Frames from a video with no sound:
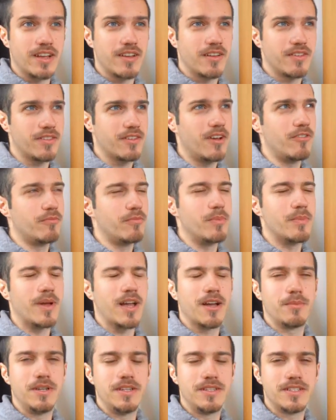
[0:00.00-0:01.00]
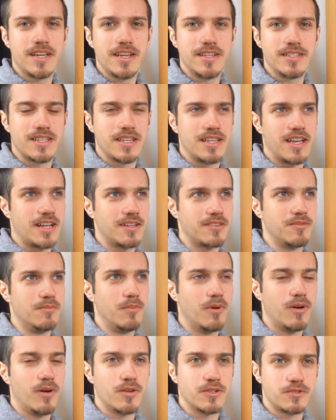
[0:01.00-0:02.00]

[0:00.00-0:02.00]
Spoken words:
I can't remember how many days they had to march